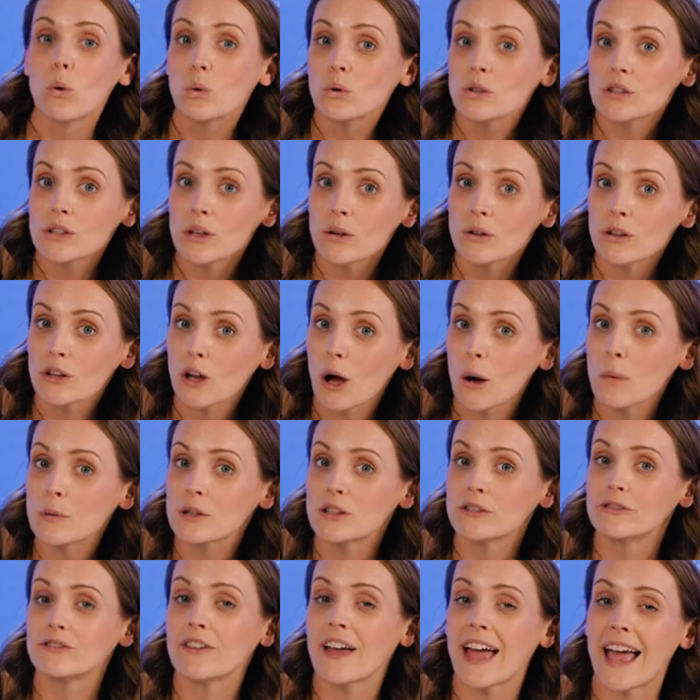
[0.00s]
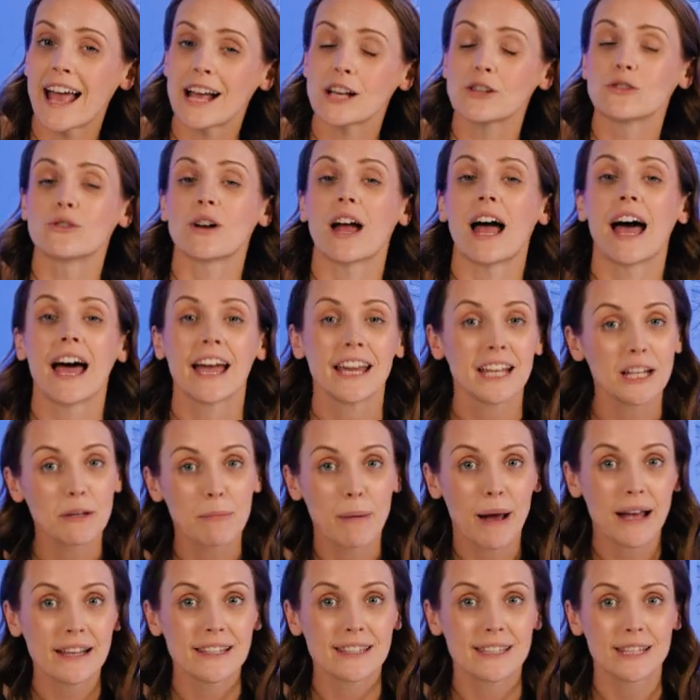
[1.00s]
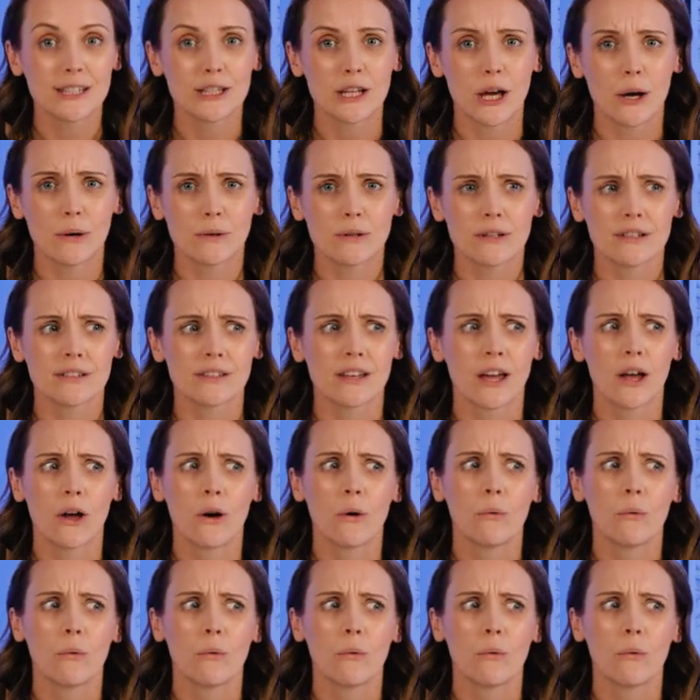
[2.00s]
also the option for extra high capacity toners,